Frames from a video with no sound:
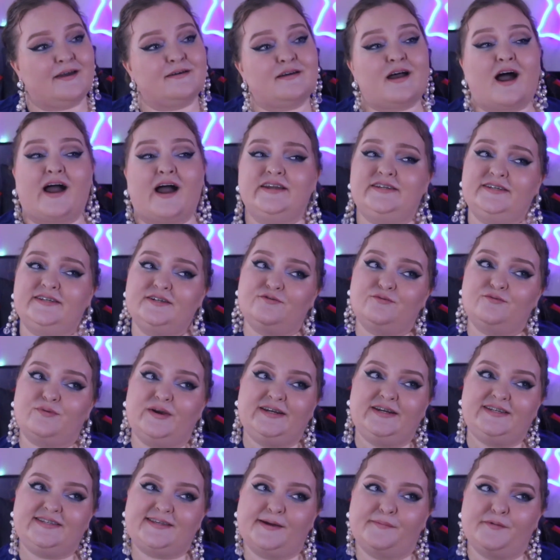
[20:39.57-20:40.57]
I did
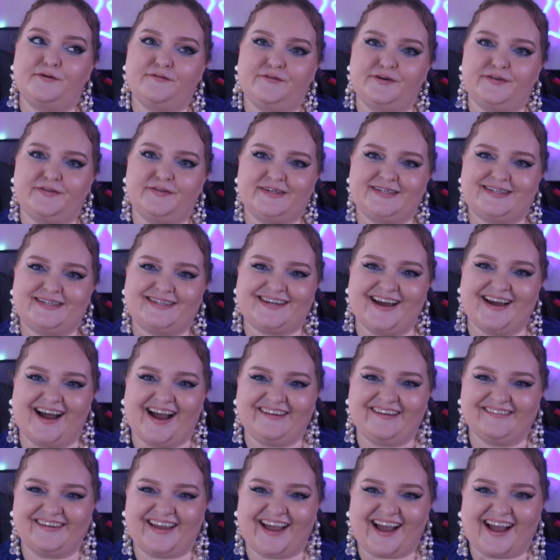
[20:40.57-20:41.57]
read some of it this
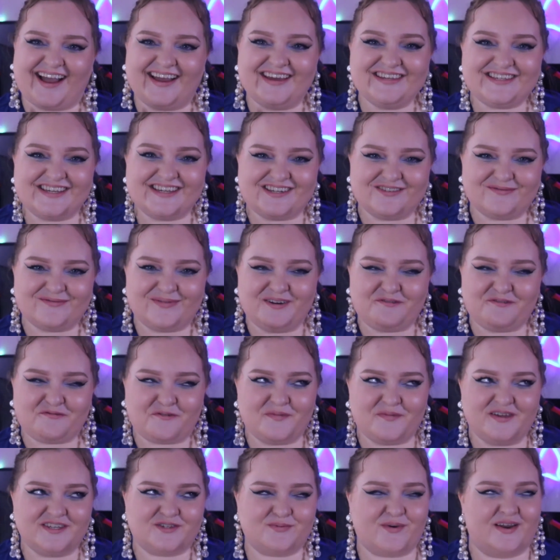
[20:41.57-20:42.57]
time, guys. I did read from
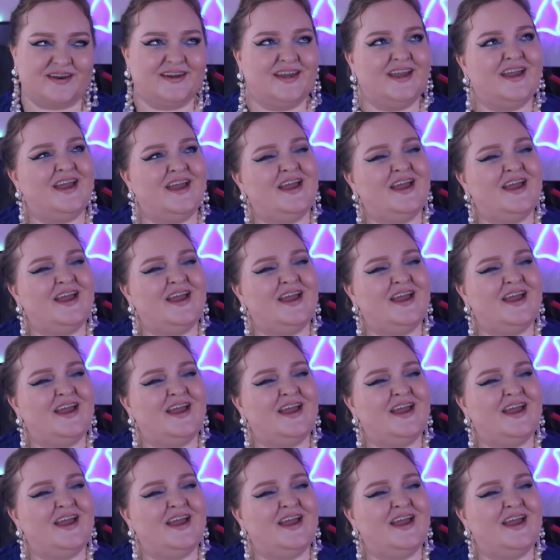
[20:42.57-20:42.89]
this one.